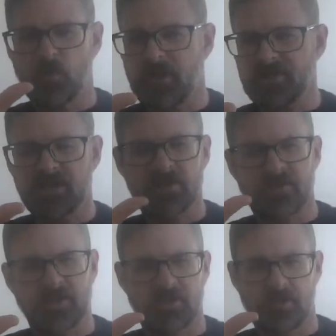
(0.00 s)
What is it
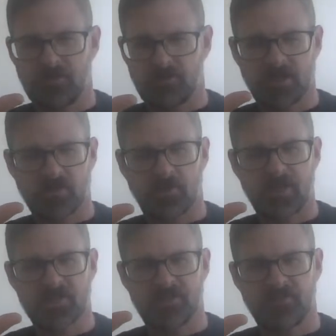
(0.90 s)
in direct
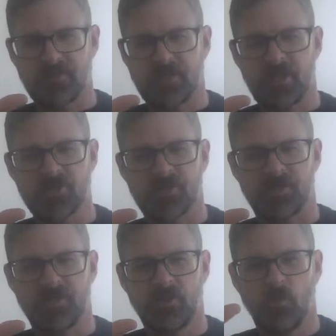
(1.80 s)
location of indication?
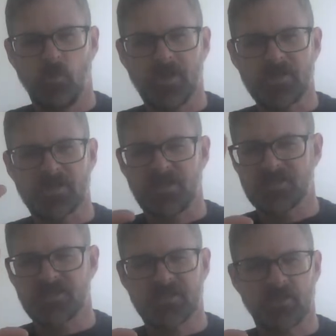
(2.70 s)
What is it? It's
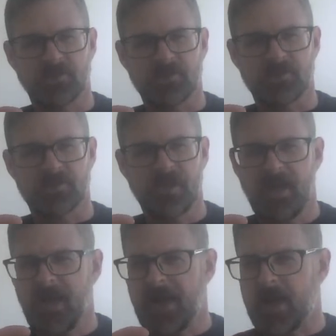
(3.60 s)
intelligence.
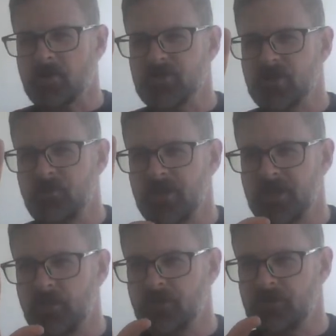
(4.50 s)
How to
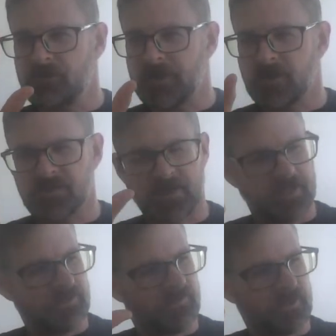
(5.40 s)
communicate with your fingers and
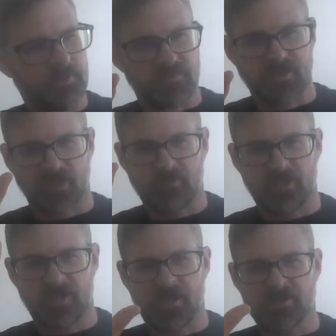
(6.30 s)
your thumbs in
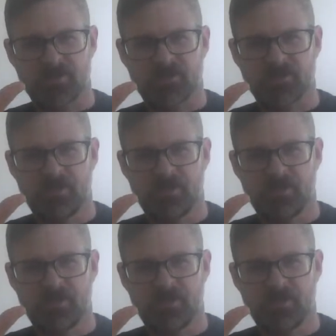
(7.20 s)
communications.